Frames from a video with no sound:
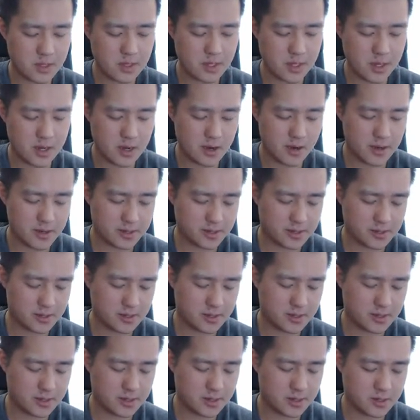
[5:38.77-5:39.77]
All right, so
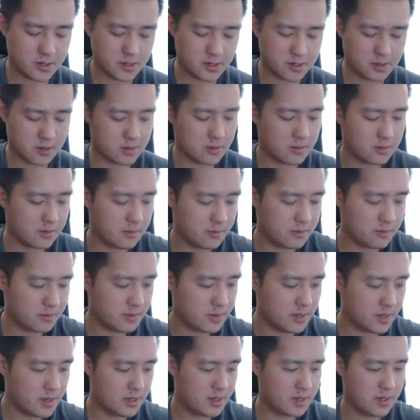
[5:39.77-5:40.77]
it's just
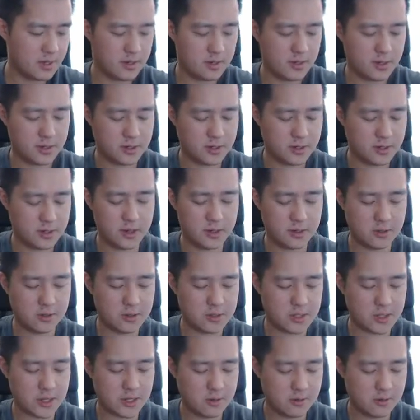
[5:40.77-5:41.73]
not sure how to do this.